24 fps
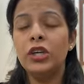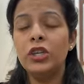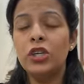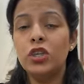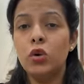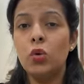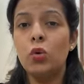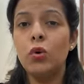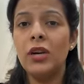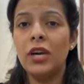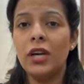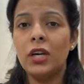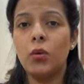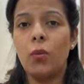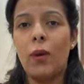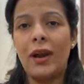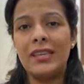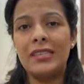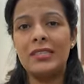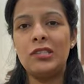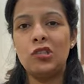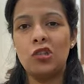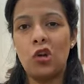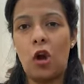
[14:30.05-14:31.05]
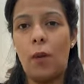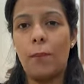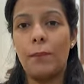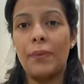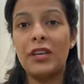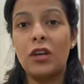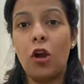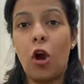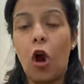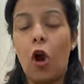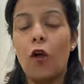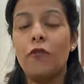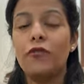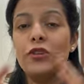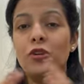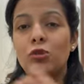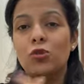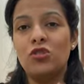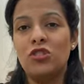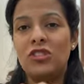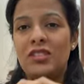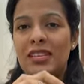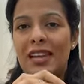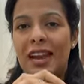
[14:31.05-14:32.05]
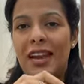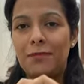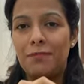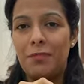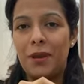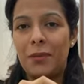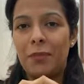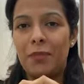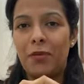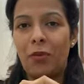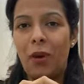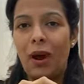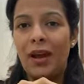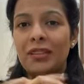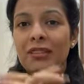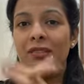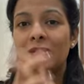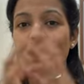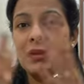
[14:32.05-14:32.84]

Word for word: unit wise topic of UGC NET paper 1.